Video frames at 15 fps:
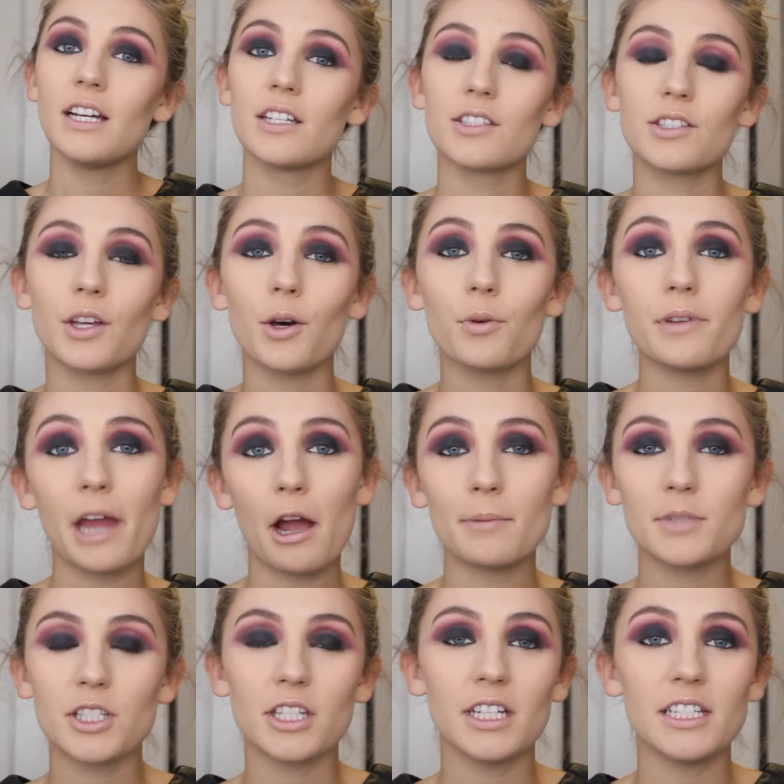So now I'm
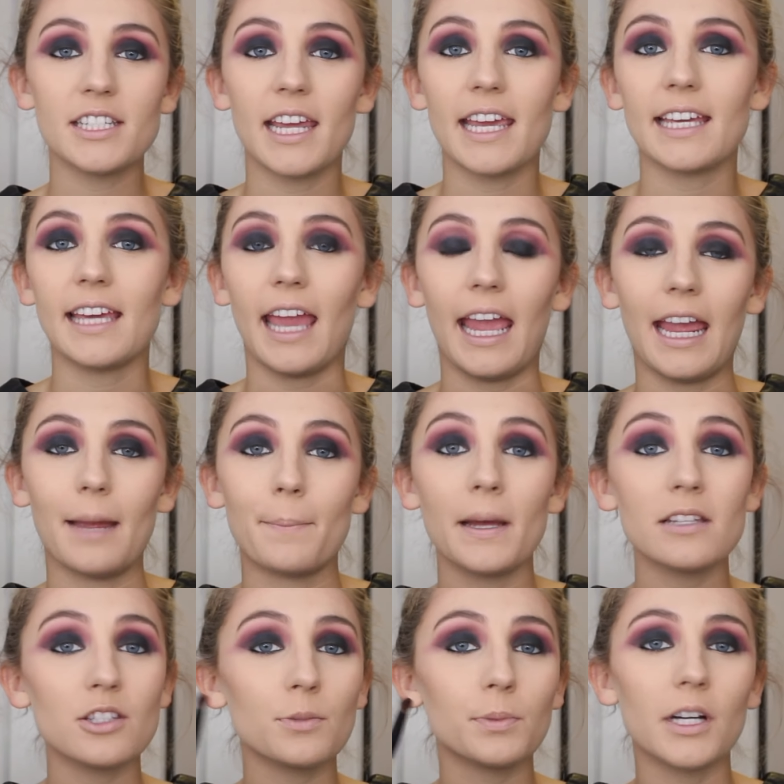just going to take a
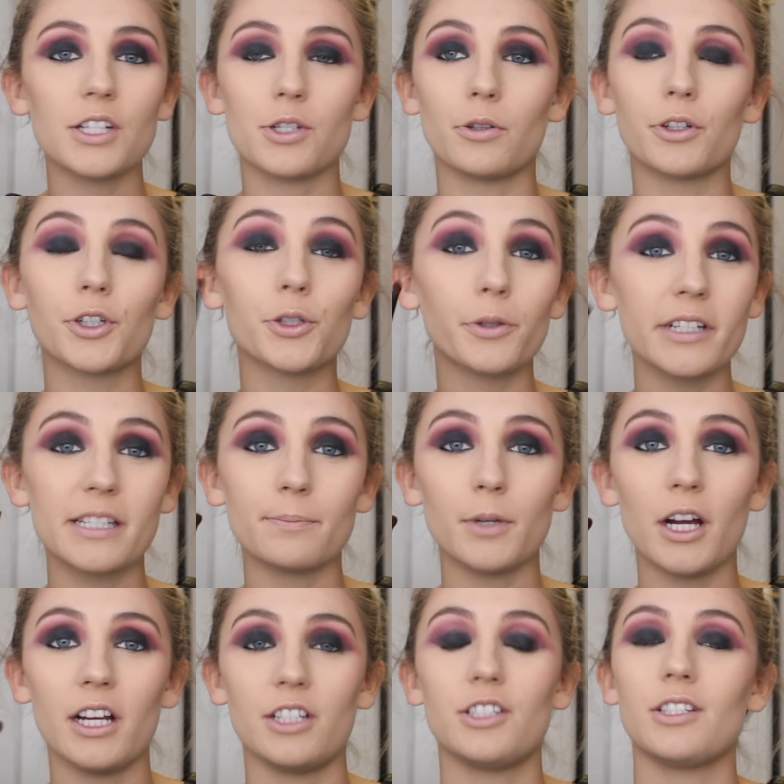pencil brush or a crease
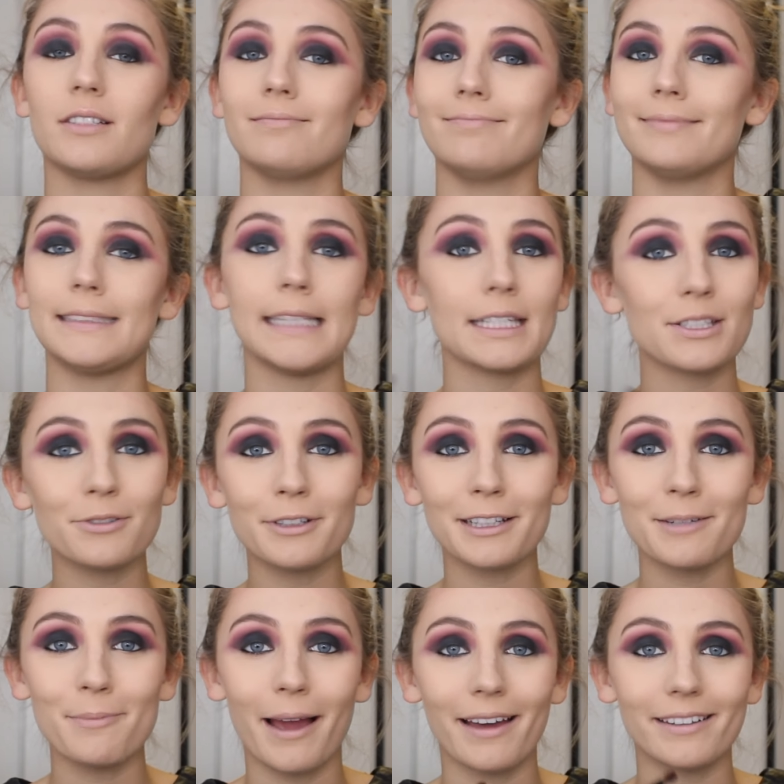brush, doesn't
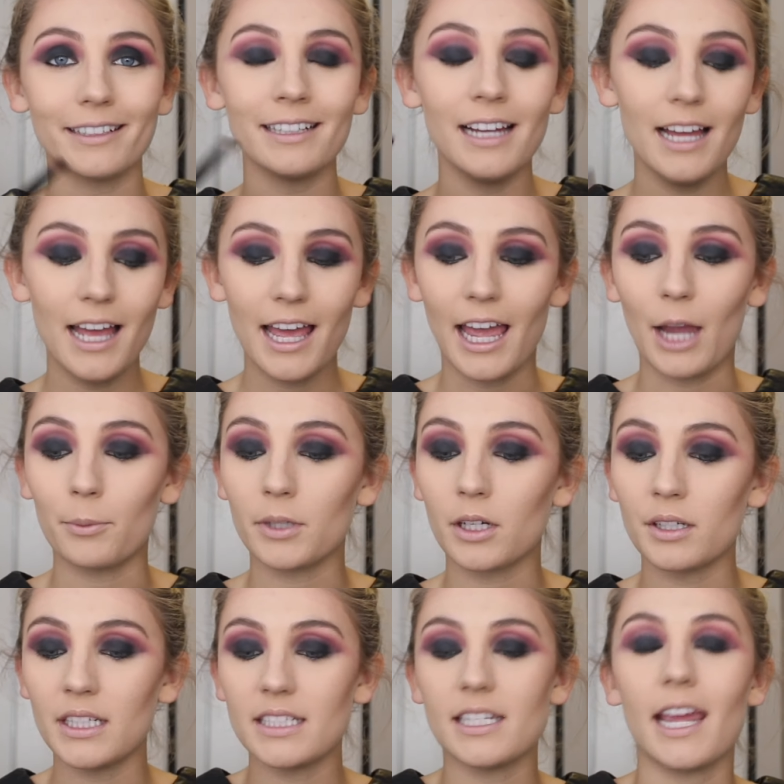really matter, and we're
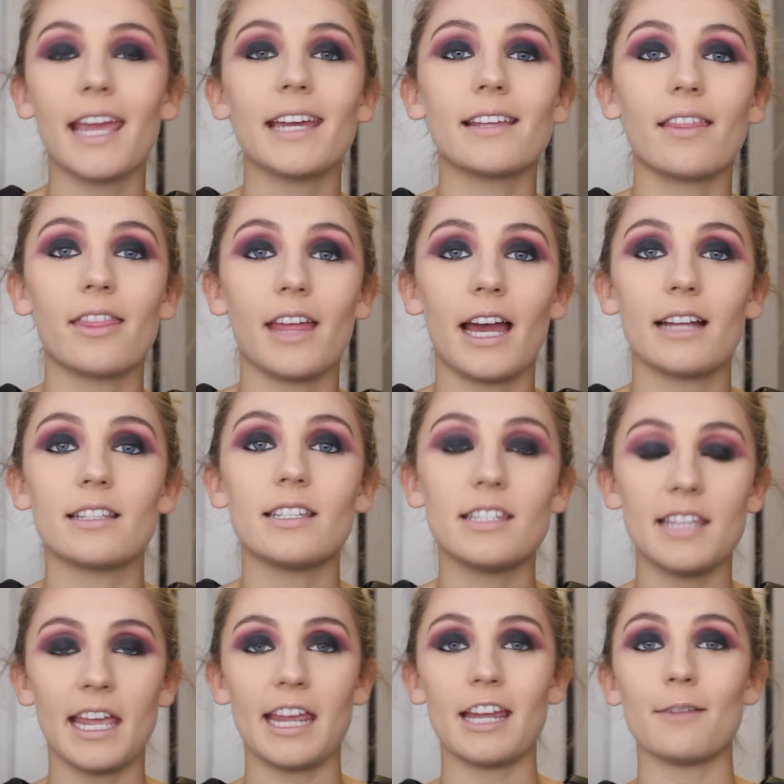going to take that
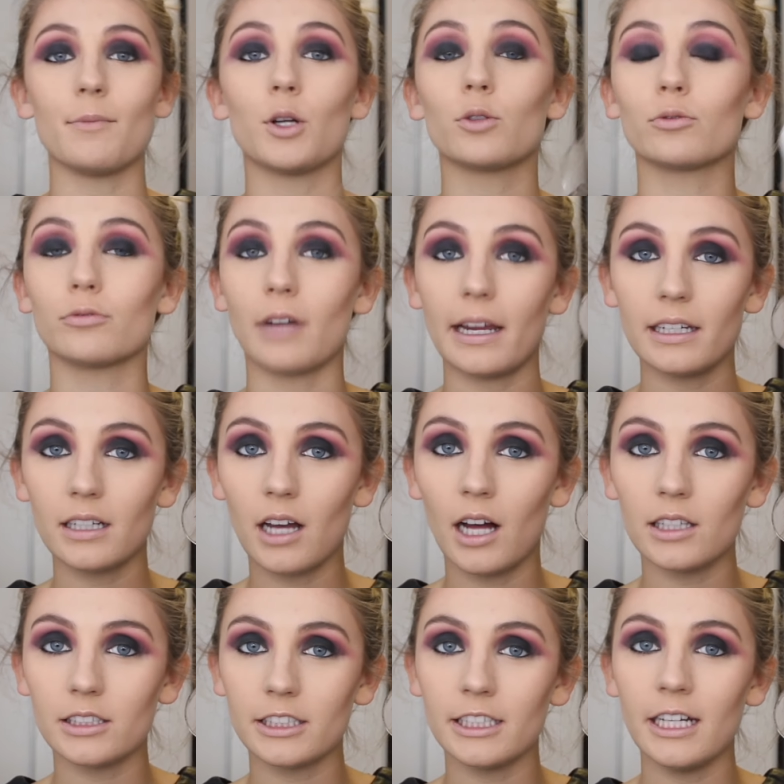same red
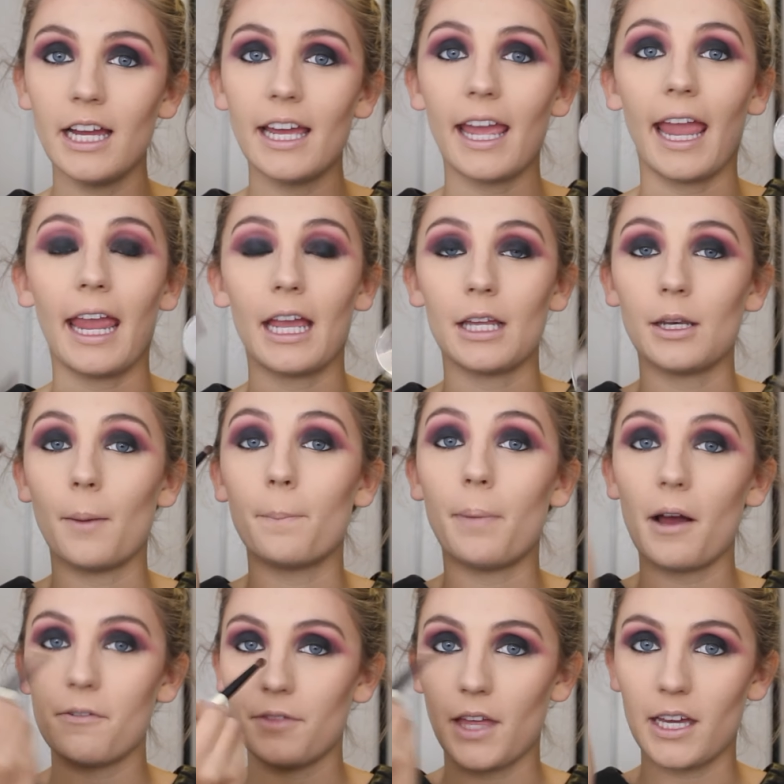color and
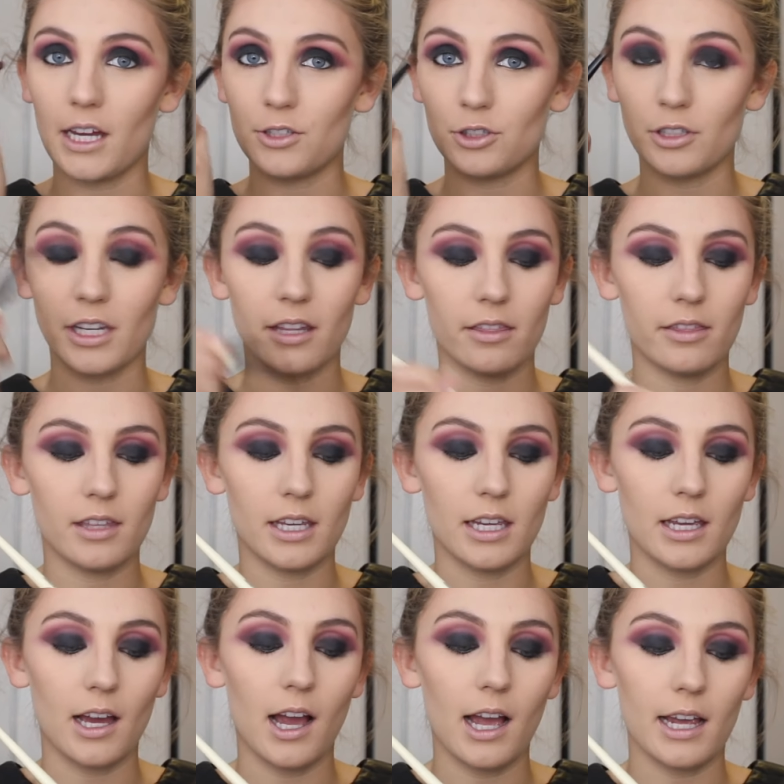buff that underneath
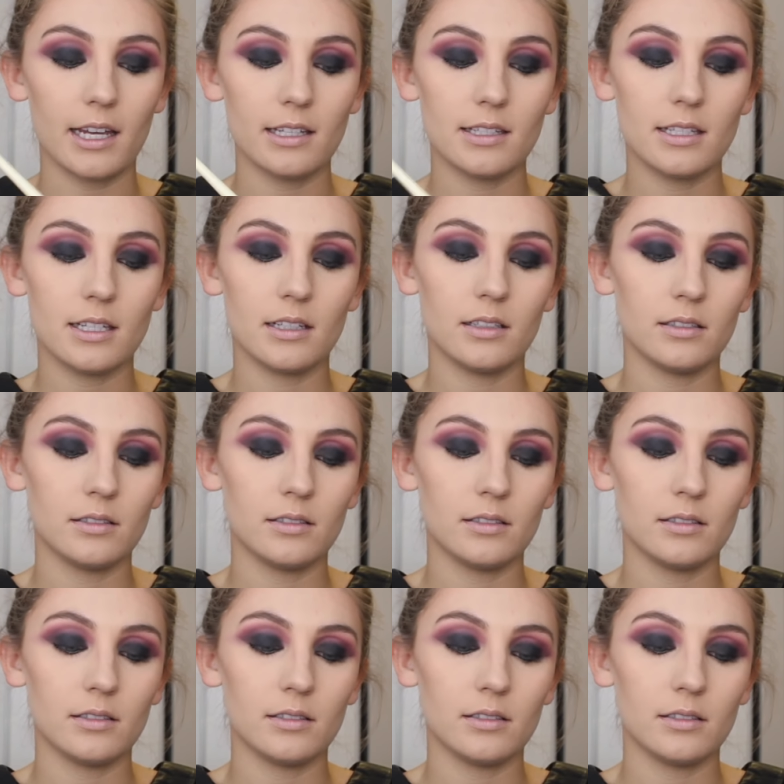the eyes.